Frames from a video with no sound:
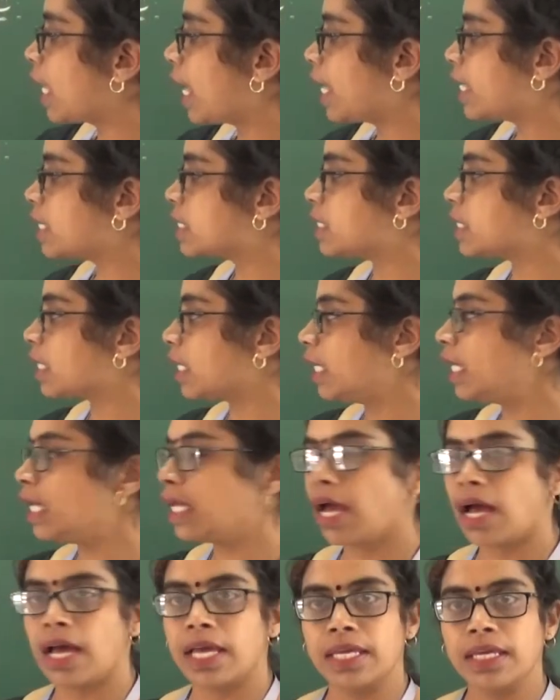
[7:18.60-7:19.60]
as
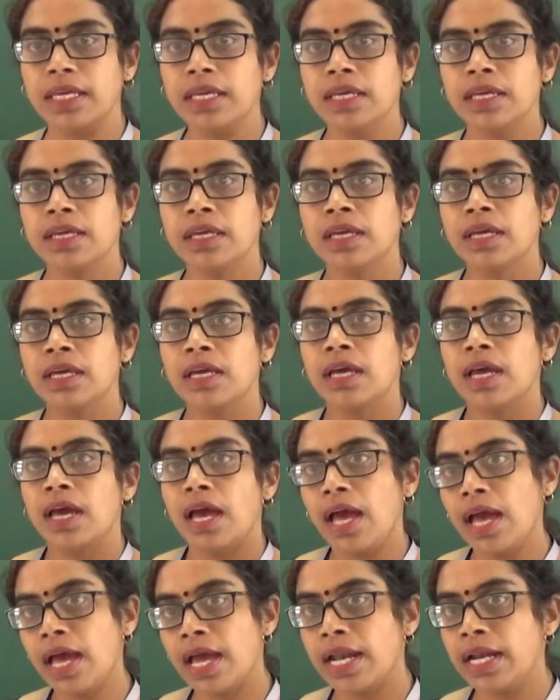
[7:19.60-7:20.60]
EI,
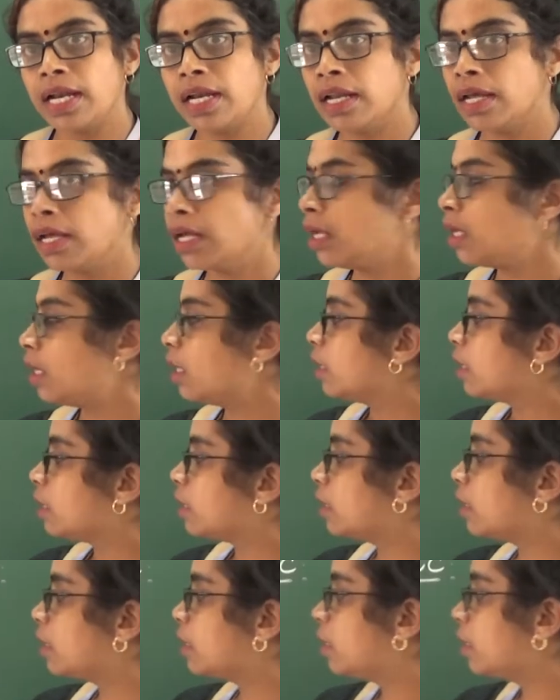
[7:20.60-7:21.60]
and
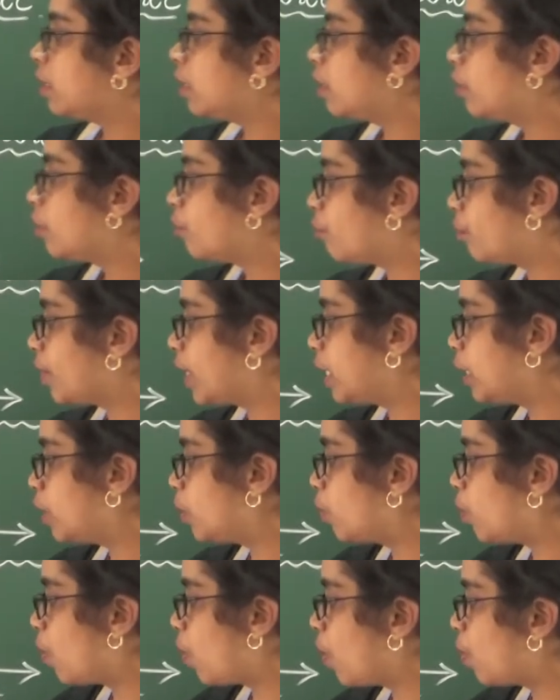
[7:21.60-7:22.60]
the
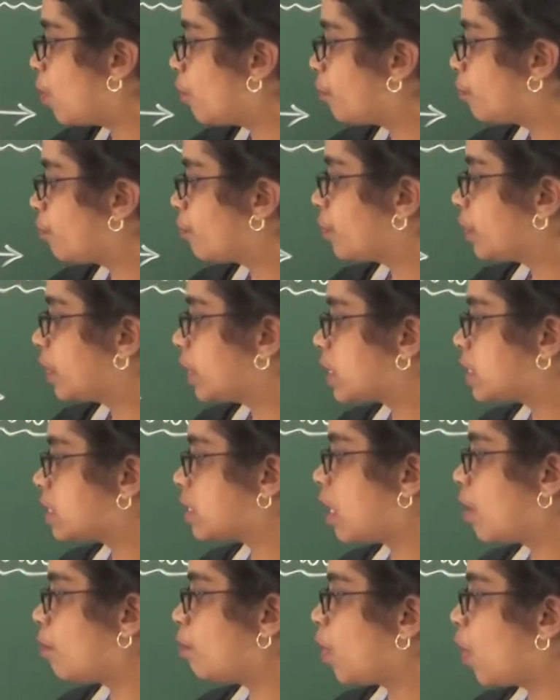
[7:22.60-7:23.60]
value of the
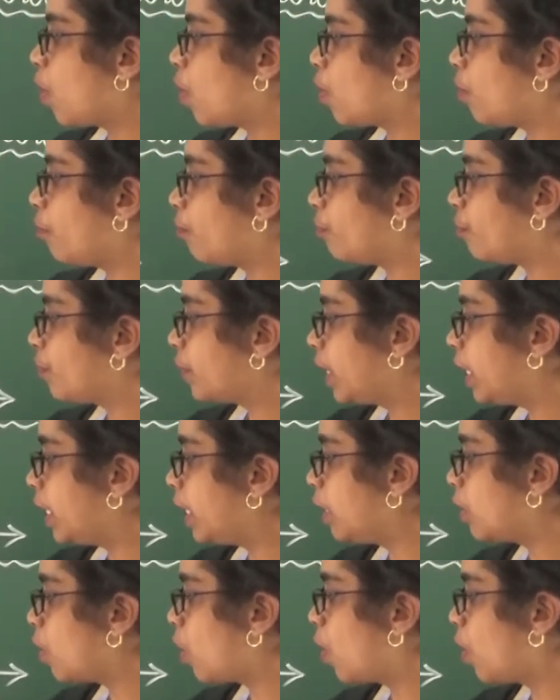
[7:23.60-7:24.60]
sum of
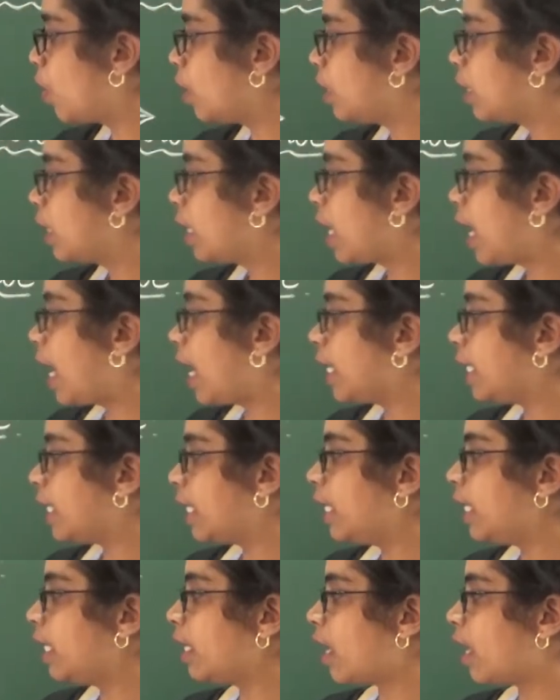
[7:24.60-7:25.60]
E0
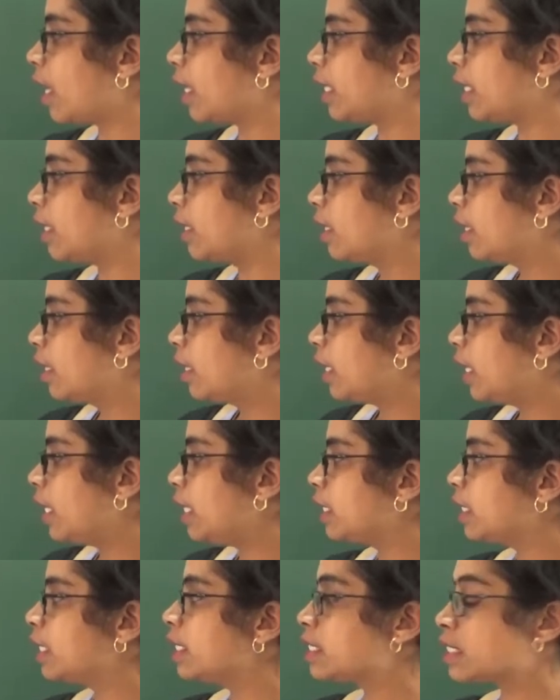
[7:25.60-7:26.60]
and EI,
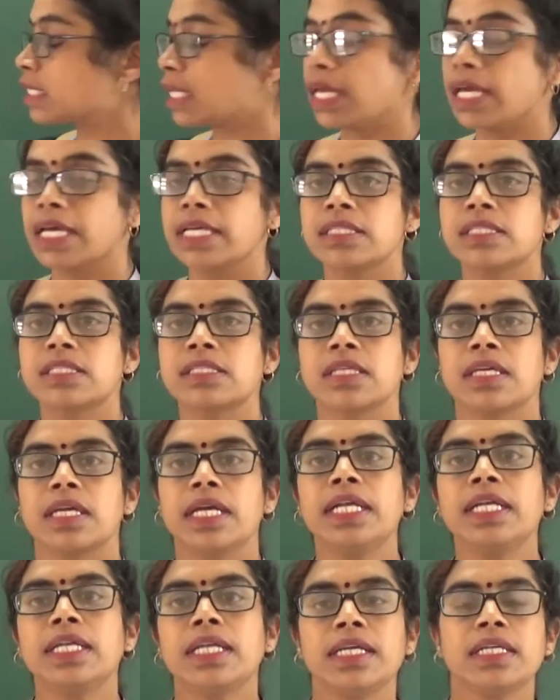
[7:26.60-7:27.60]
in this case
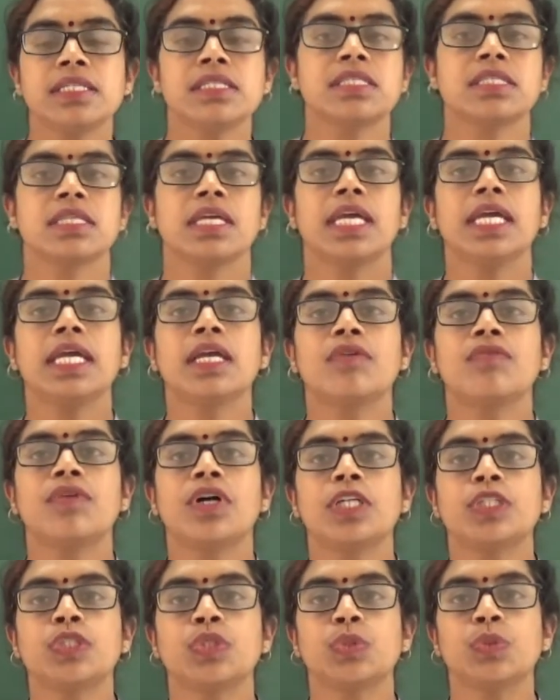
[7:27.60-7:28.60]
it is
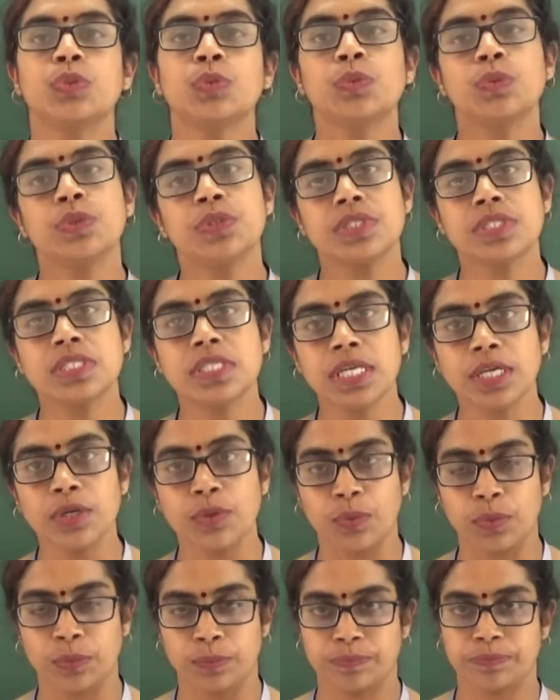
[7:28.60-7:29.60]
equal to
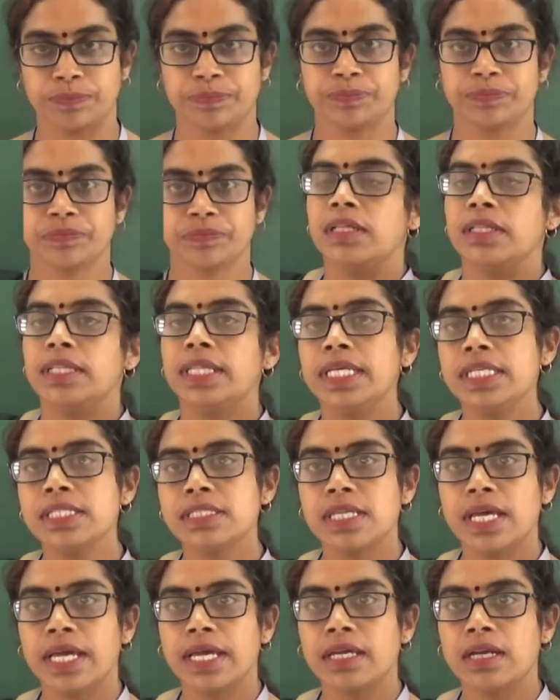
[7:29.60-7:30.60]
0.
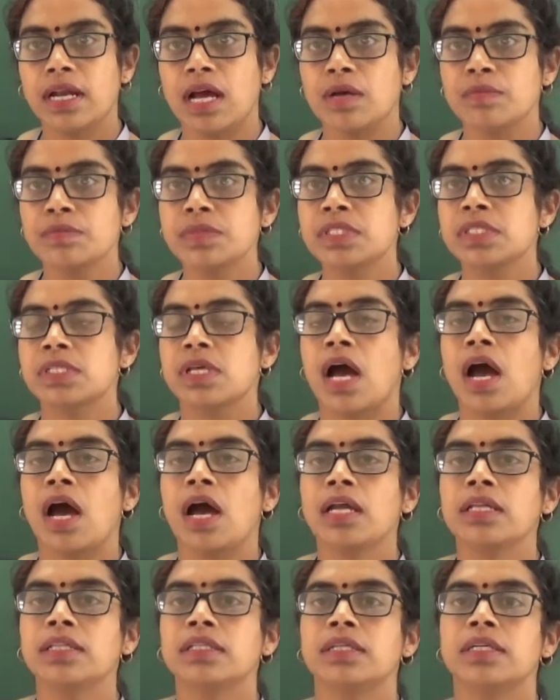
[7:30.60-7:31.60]
These diagrams
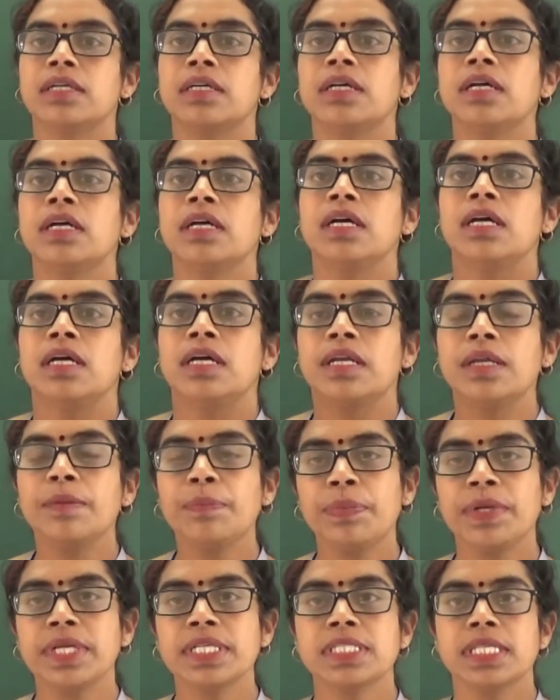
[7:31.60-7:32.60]
are the
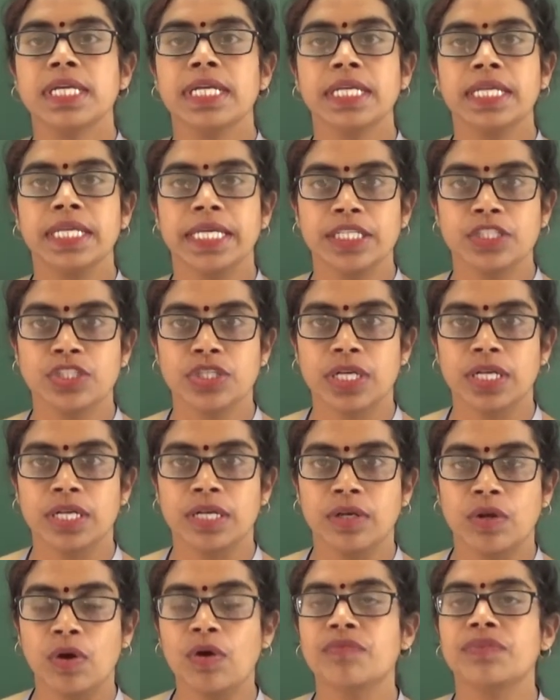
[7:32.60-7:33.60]

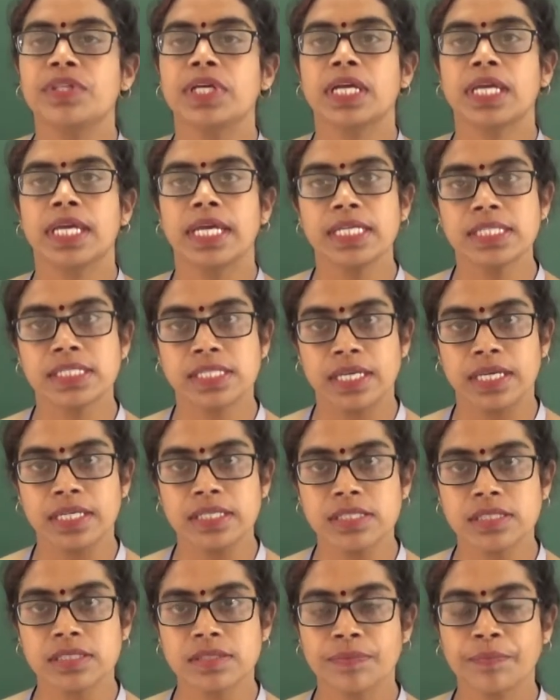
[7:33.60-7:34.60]
representation of the
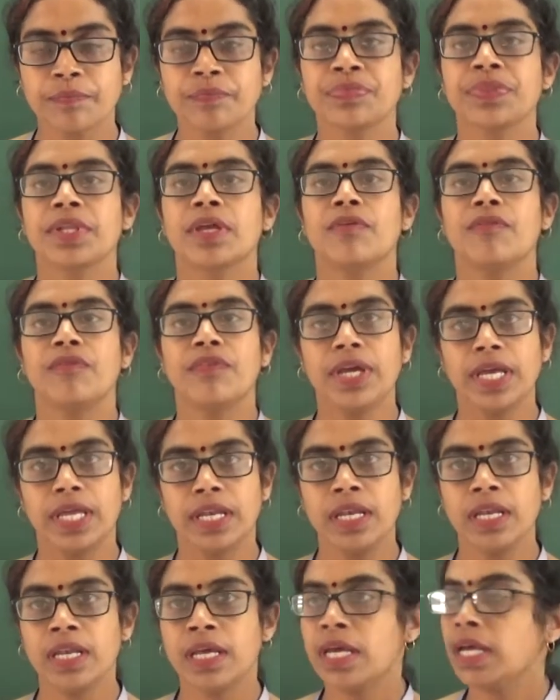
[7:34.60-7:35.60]
cases
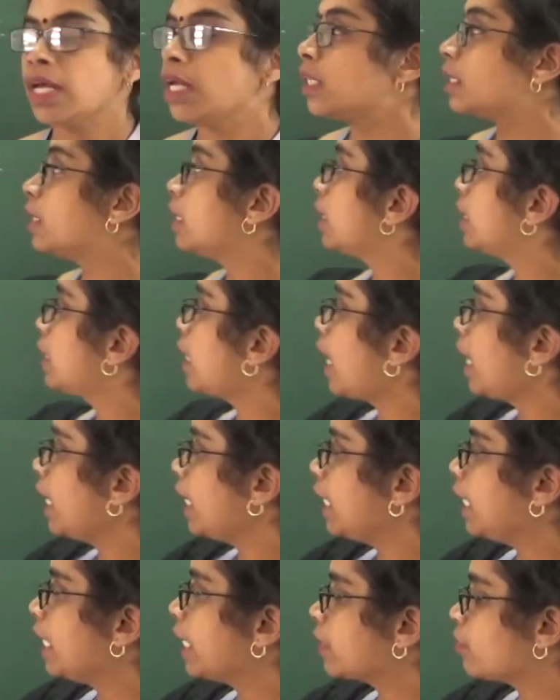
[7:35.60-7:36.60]
when the
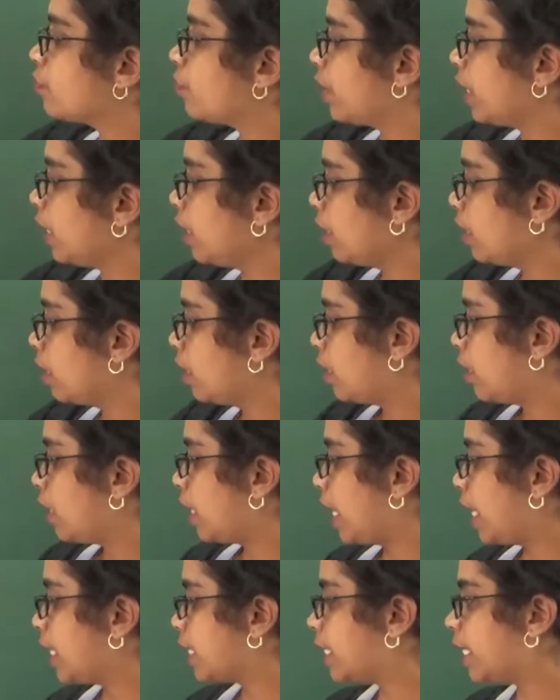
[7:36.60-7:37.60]
dielectric
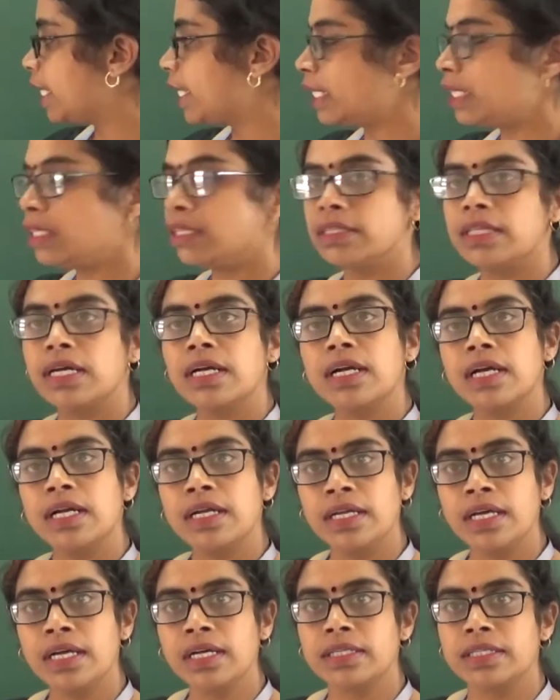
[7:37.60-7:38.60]
and then the
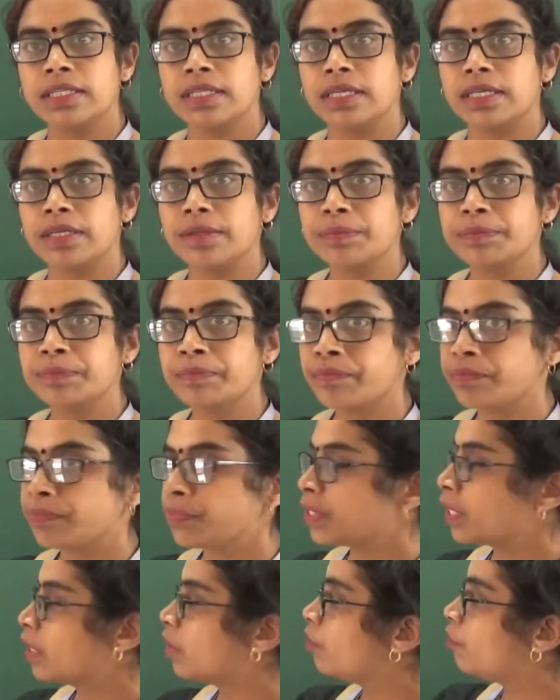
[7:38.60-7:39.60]
conductor
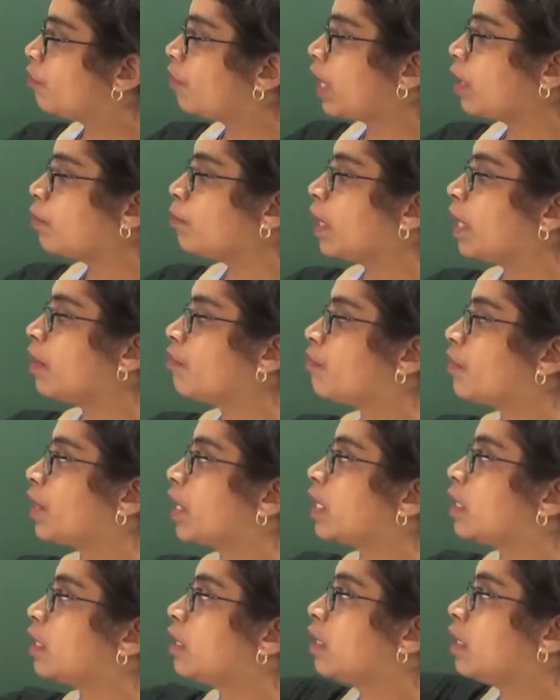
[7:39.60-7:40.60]
one by
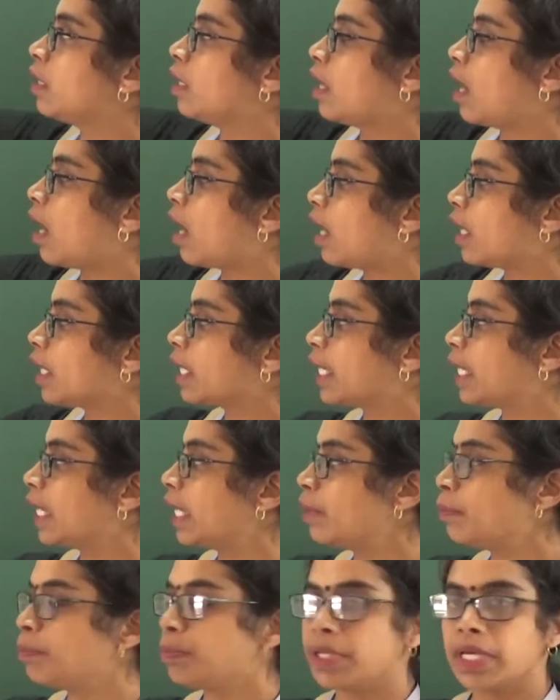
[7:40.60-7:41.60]
one are
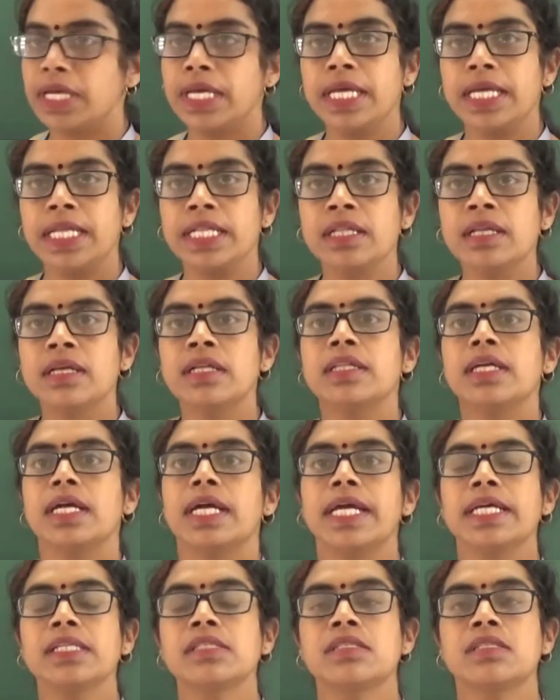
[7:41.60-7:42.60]
kept in
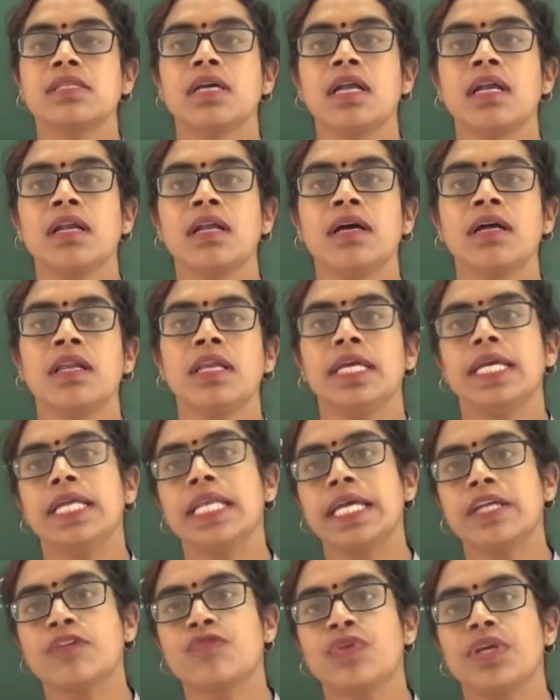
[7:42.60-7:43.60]
the external
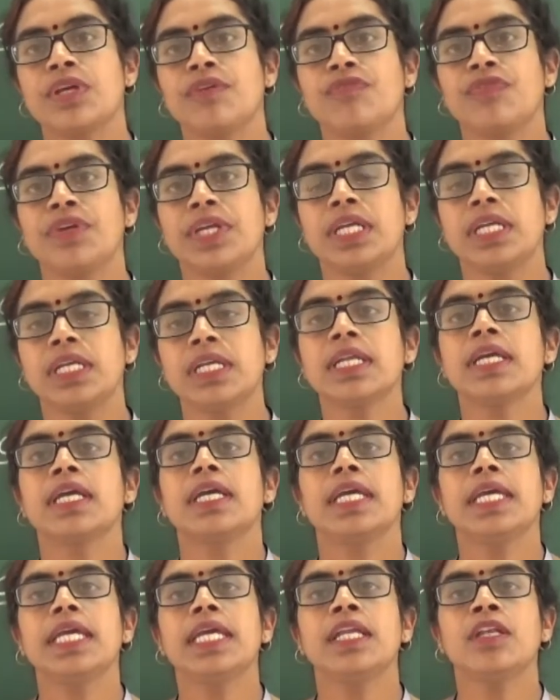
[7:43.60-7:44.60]
electric
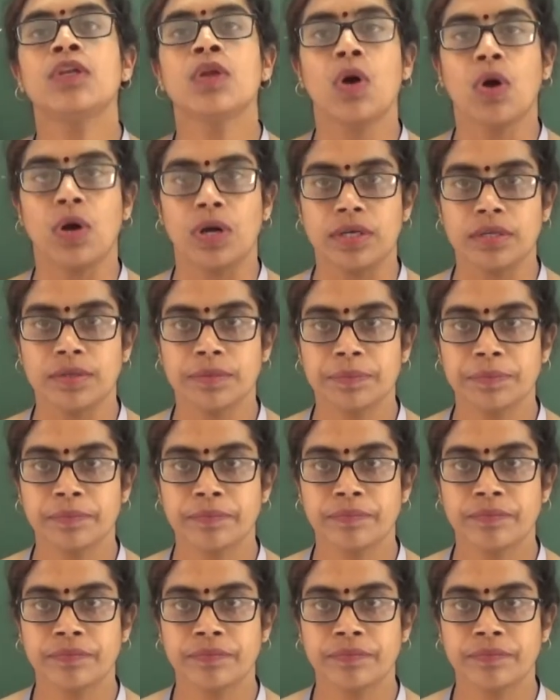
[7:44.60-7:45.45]
field E0.